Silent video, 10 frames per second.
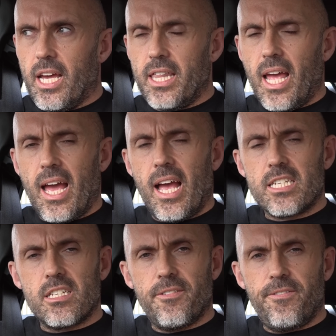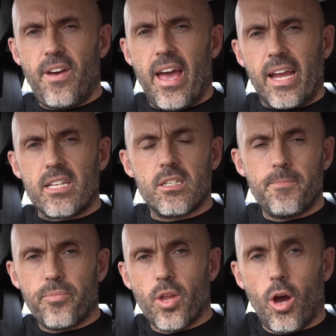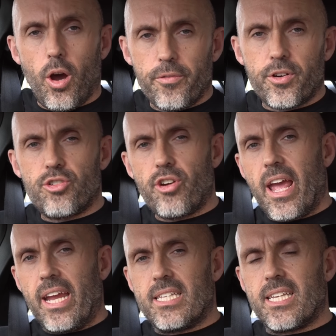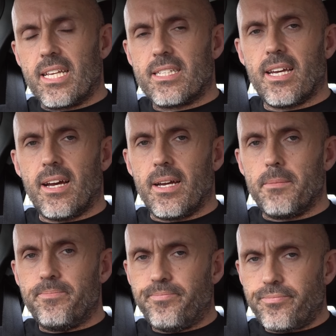and that has an effect of creating time.